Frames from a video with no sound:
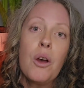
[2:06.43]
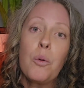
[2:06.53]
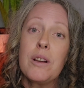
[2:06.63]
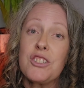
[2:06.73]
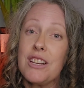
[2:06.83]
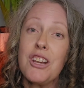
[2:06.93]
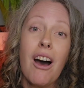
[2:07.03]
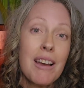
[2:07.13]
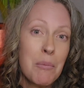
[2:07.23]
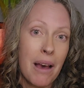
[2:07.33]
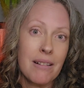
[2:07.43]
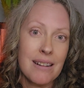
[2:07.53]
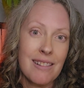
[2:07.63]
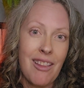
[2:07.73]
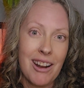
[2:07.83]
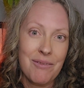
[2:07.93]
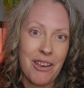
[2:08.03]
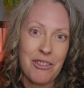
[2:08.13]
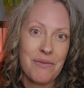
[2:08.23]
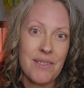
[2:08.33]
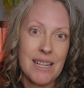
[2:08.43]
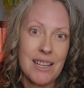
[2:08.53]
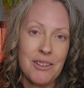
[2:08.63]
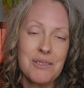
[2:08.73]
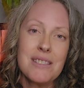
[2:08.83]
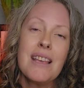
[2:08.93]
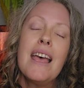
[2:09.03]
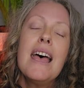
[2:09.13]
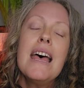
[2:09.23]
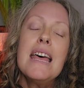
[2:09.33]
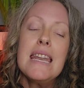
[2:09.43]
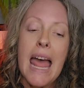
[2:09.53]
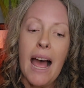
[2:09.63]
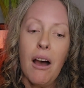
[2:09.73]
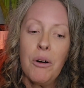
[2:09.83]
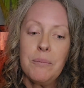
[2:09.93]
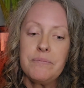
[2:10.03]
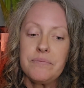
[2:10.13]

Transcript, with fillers: which I talk about in a lot of other videos. Now,